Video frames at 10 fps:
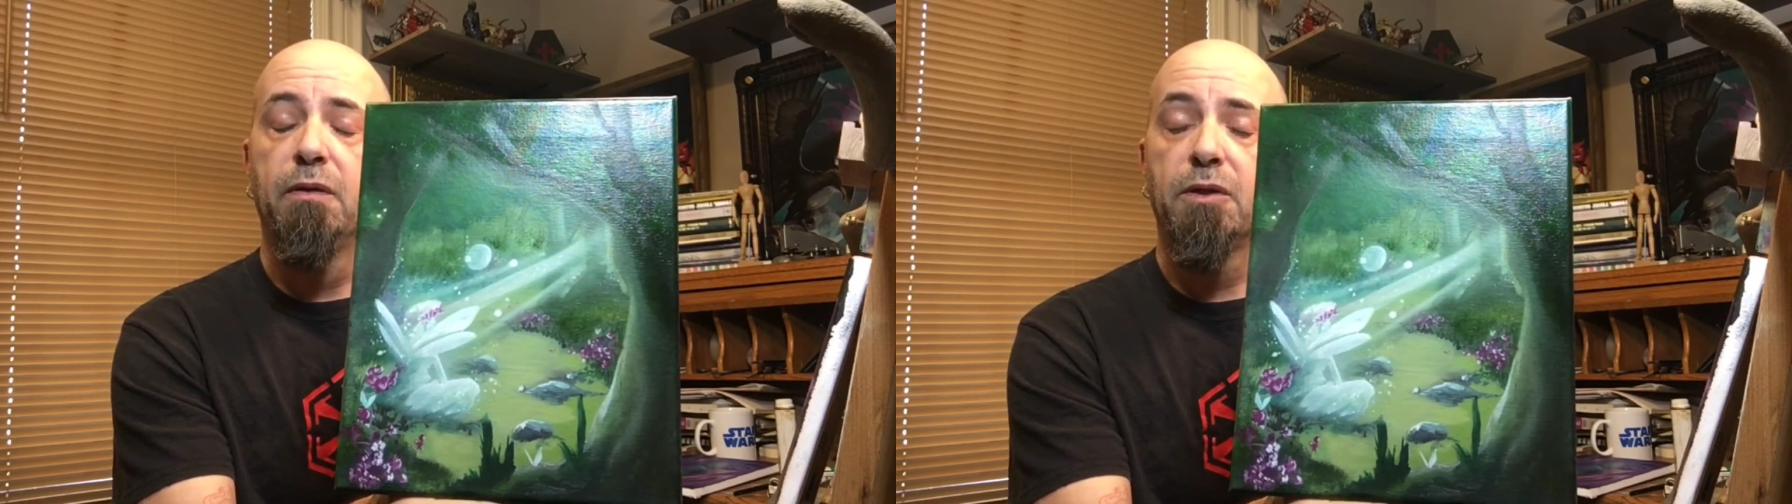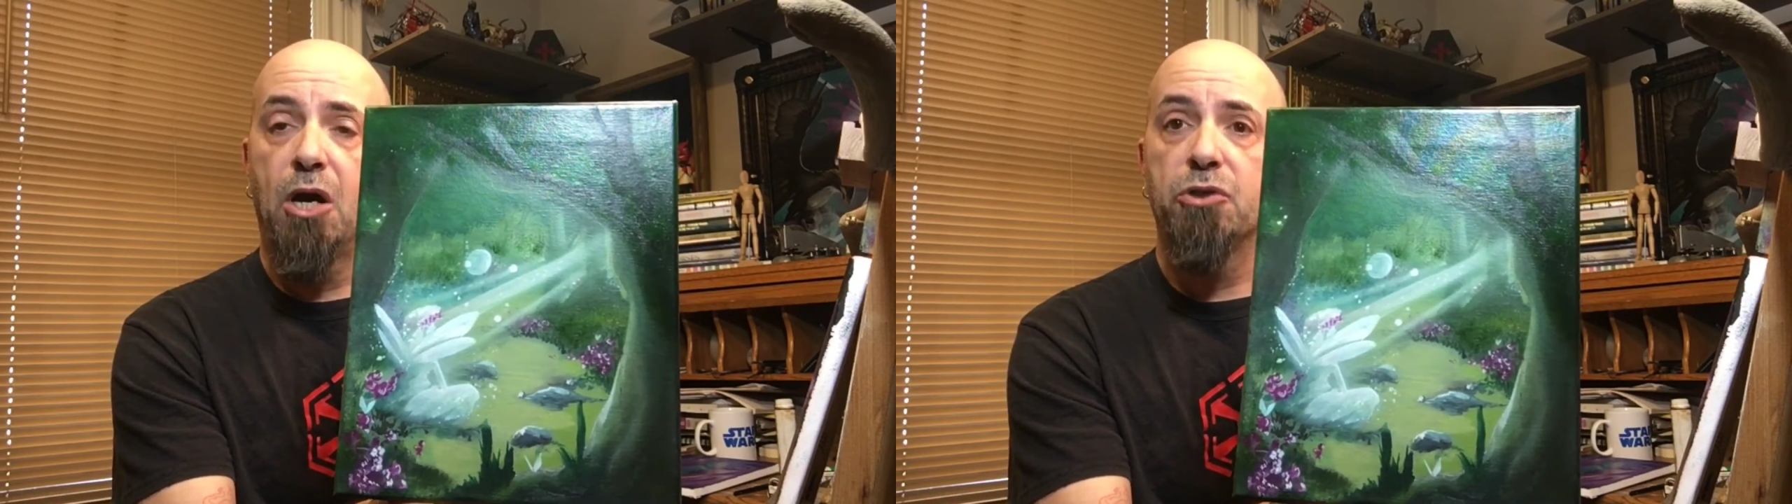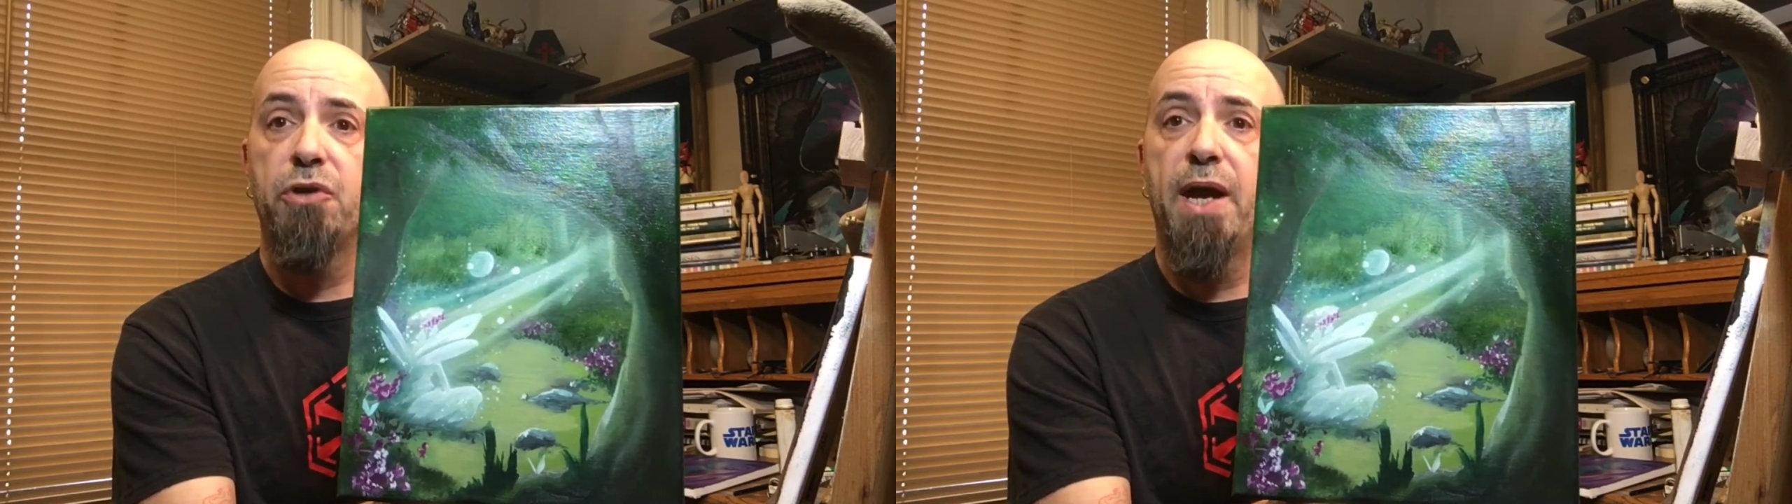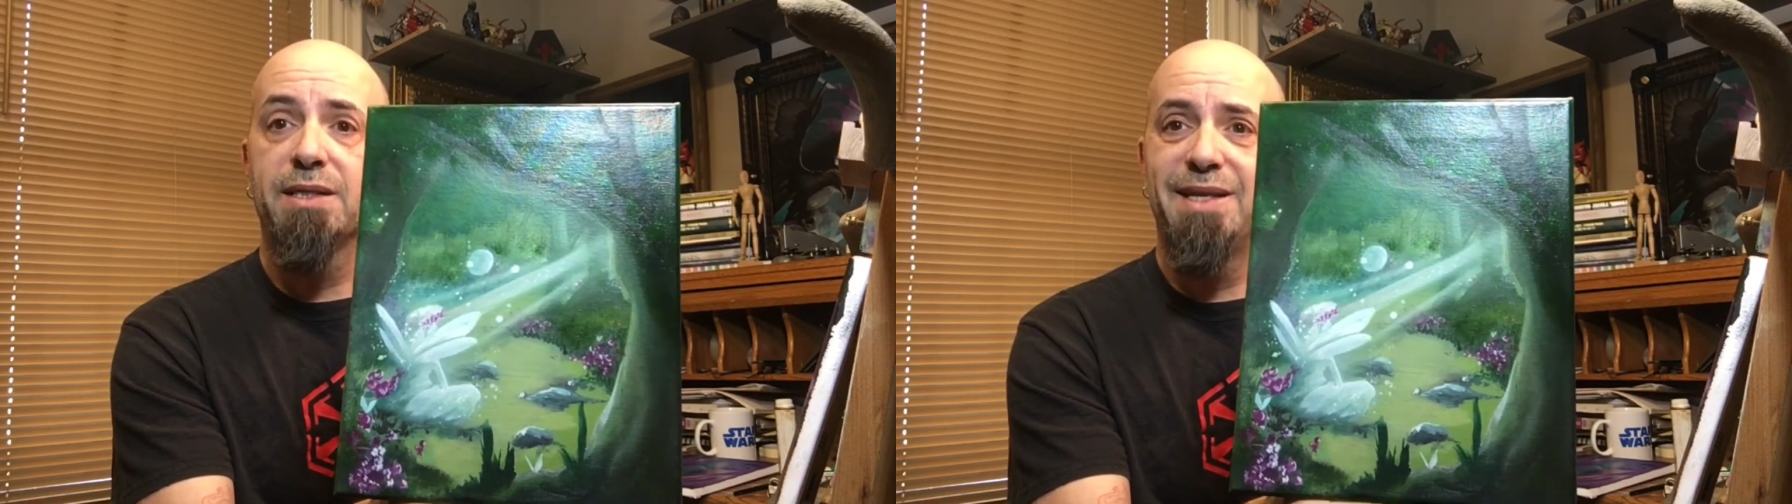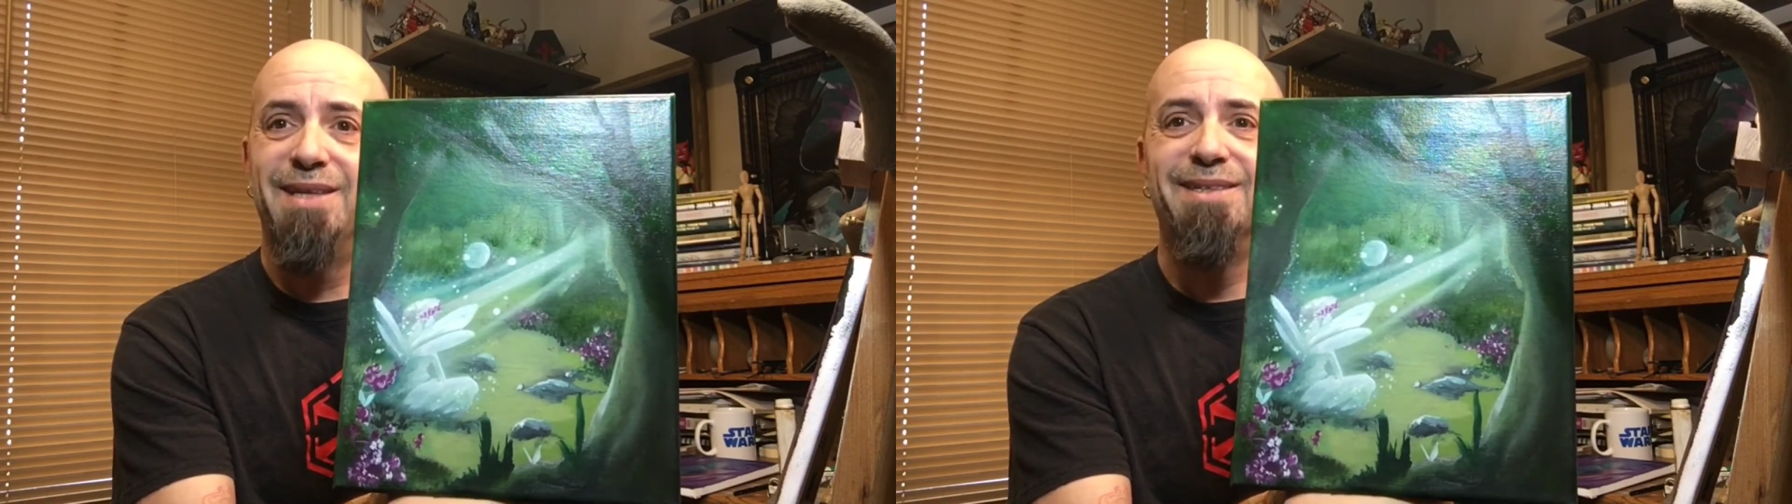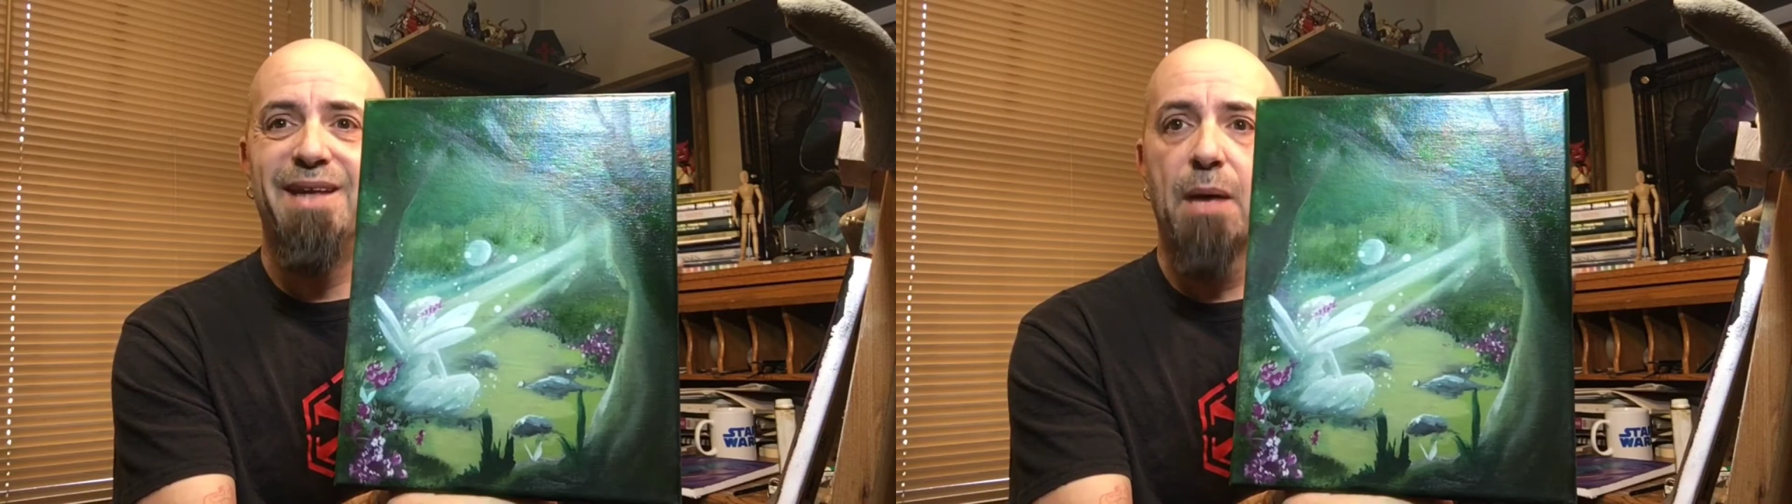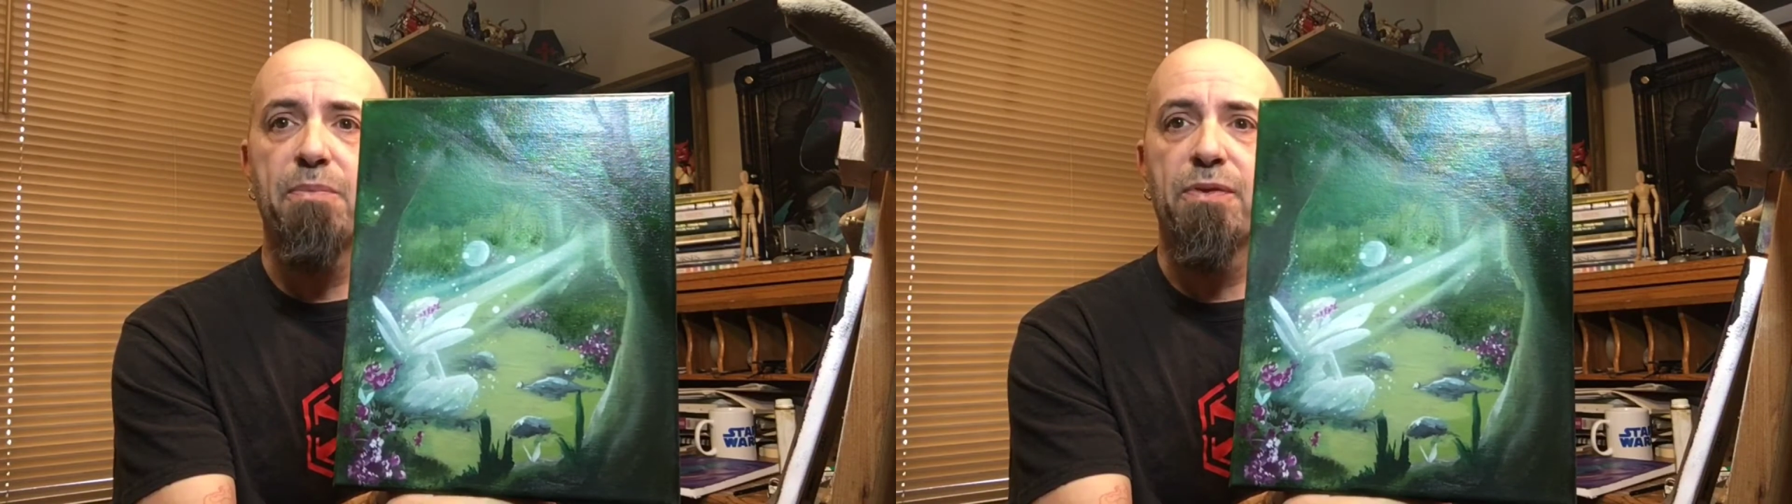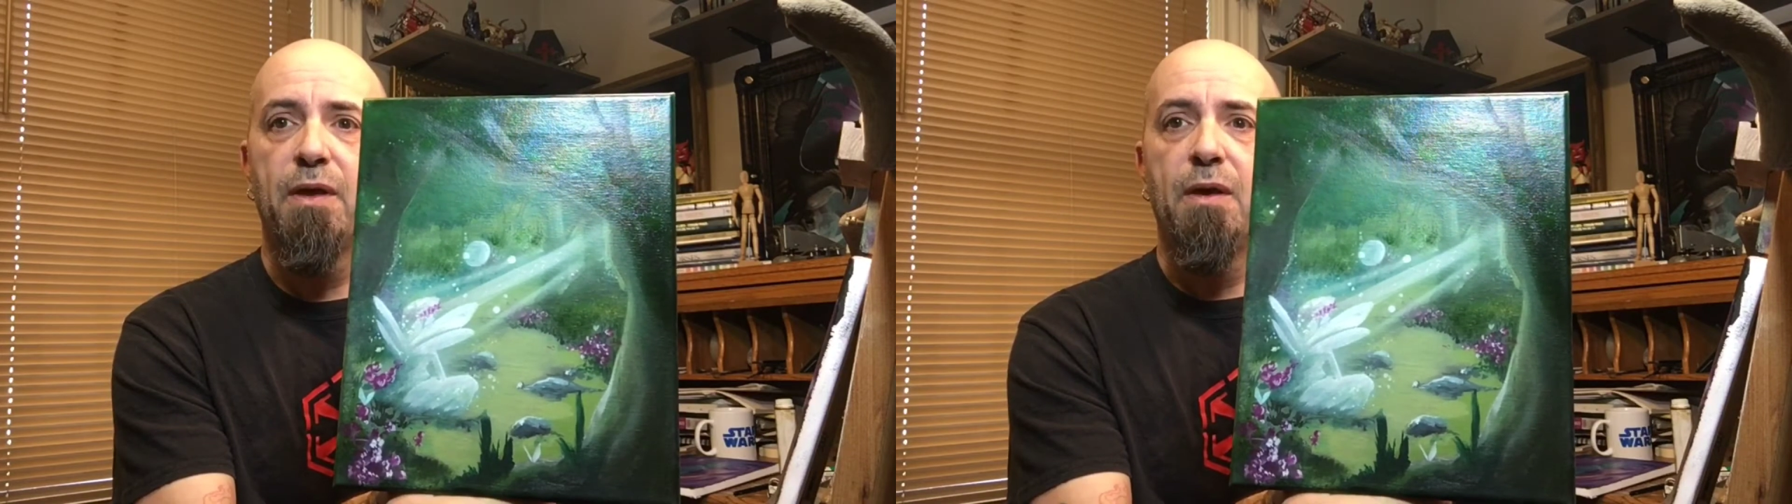contrast and depth,